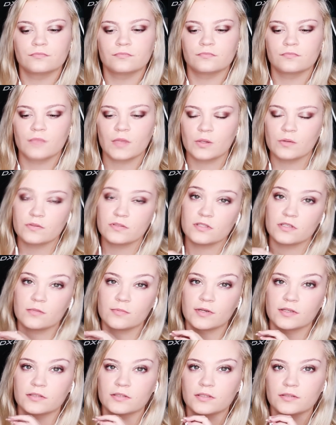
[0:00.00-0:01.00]
And me and we'll you will
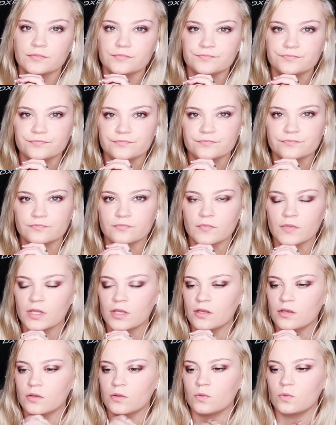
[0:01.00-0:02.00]
have fun row seats,
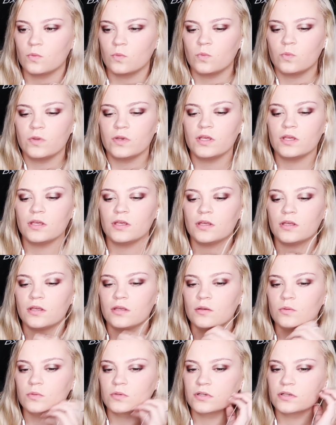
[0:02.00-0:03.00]
I swear.
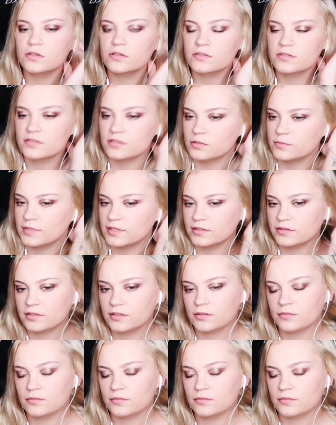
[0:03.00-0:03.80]
We will we'll see about that.